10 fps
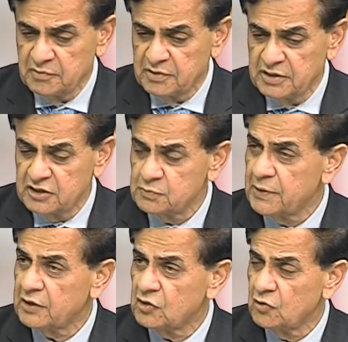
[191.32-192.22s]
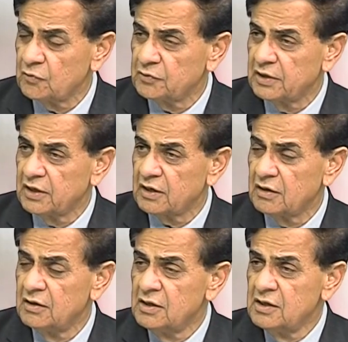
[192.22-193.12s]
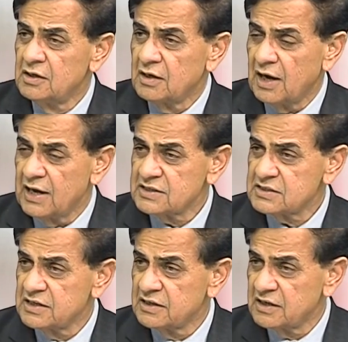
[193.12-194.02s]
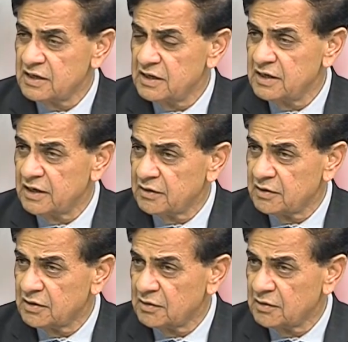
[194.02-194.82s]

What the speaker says: irrespective of their caste and creed and